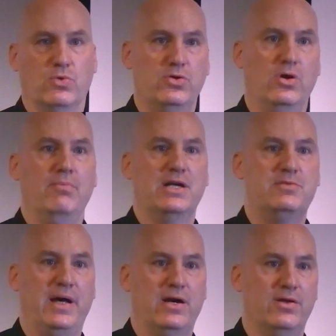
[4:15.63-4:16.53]
doing
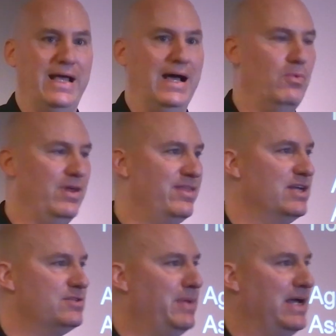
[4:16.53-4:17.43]
much better in that. We
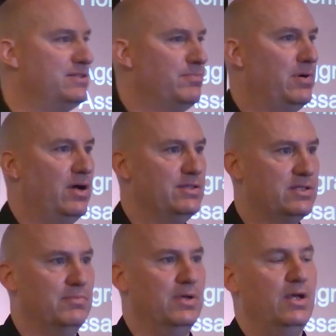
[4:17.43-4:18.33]
think it's based upon
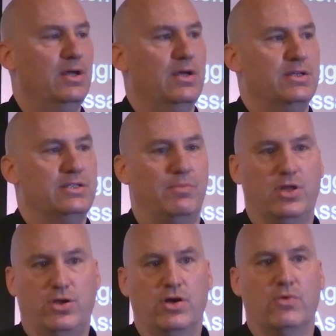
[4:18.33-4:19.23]
some of
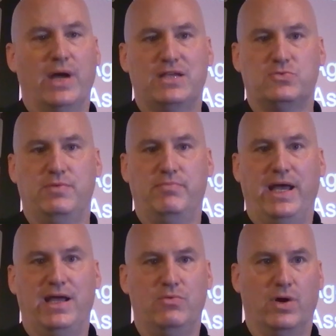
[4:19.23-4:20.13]
the good arrests we've
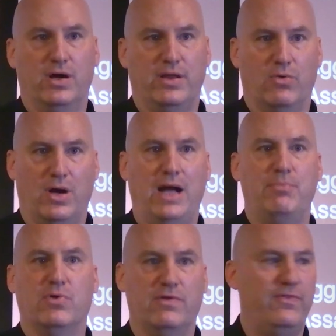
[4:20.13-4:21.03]
made where there were
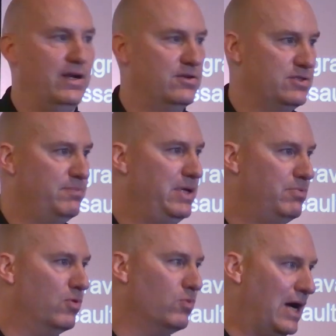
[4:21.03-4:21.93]
hyper offenders of
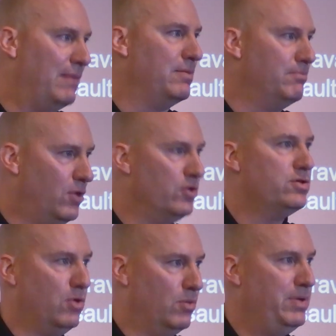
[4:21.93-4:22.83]
people robbing
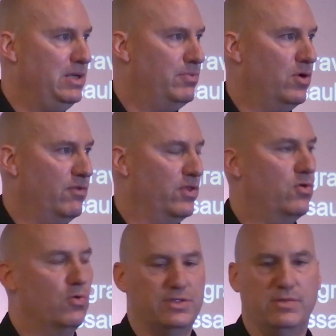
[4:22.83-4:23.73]
multiple people over the
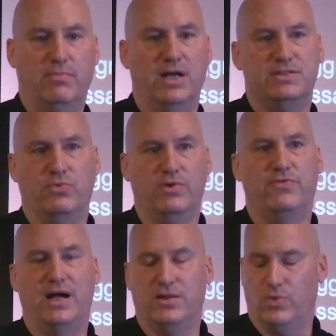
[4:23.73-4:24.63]
course of months, that we
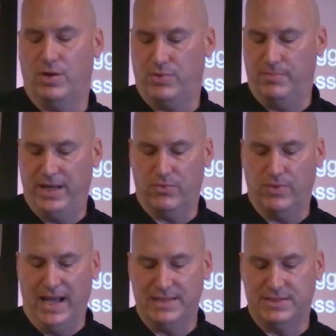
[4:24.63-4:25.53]
finally were able to make
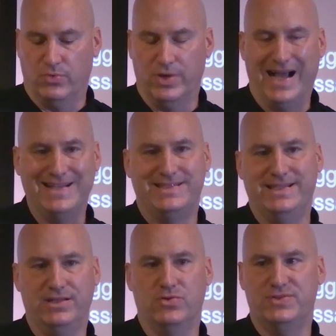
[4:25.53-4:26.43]
arrests, and we're not
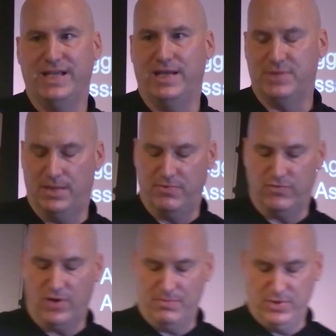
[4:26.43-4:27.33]
seeing those same type of
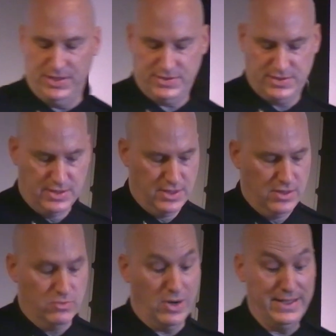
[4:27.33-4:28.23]
robberies
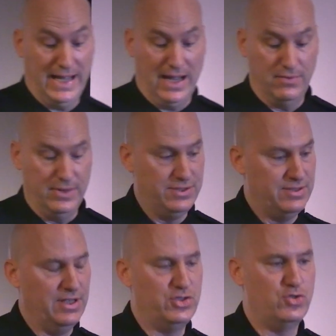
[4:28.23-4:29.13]
right now.
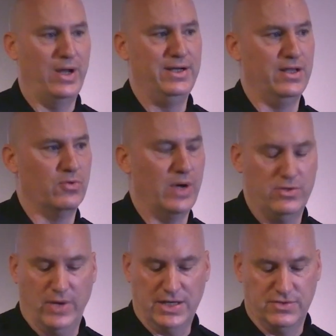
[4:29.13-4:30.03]
It's trending in the right
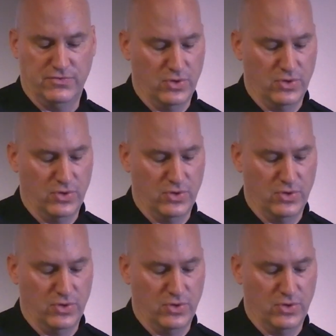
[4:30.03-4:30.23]
direction for